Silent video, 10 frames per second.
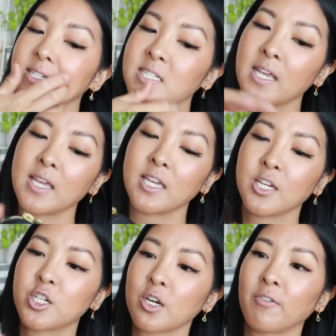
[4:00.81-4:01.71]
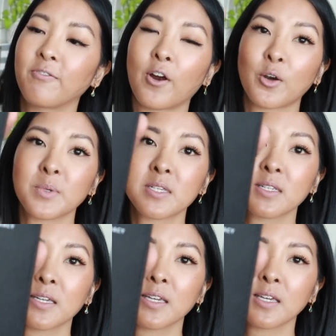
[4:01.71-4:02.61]
Sage
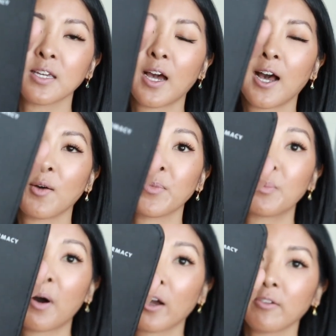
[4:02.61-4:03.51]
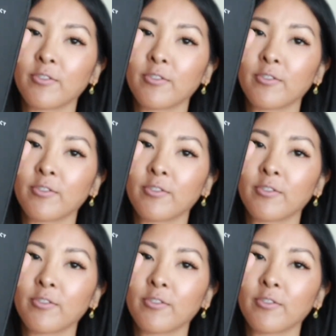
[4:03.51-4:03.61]
Pharmacy, the Pocket